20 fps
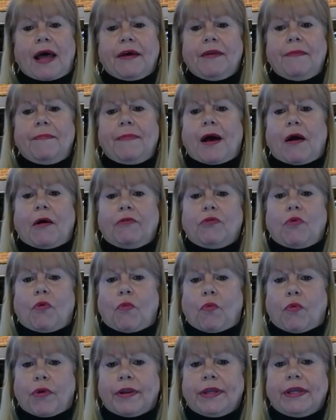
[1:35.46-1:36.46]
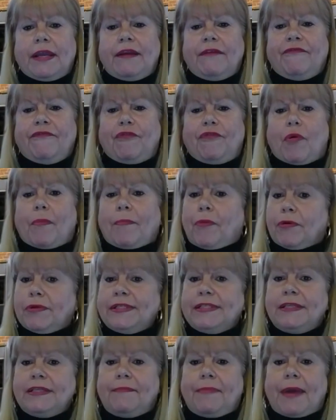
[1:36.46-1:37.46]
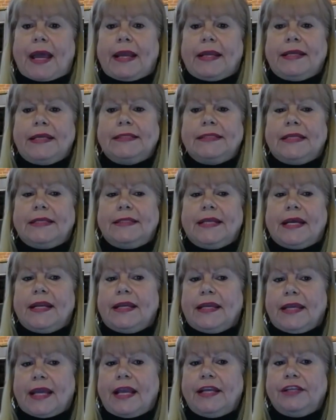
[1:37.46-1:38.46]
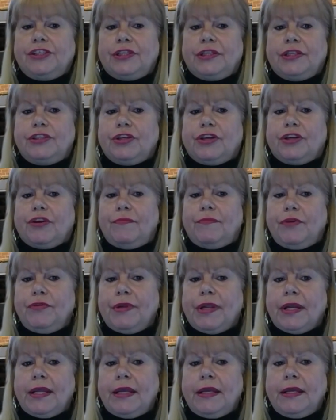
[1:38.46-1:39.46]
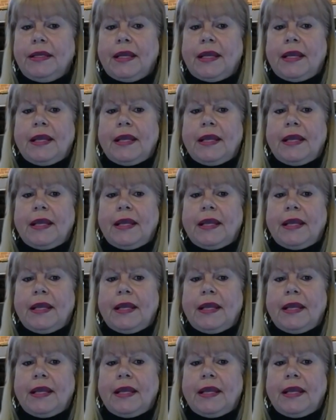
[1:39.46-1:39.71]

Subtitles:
about working for Ponce Bank is the dedication to community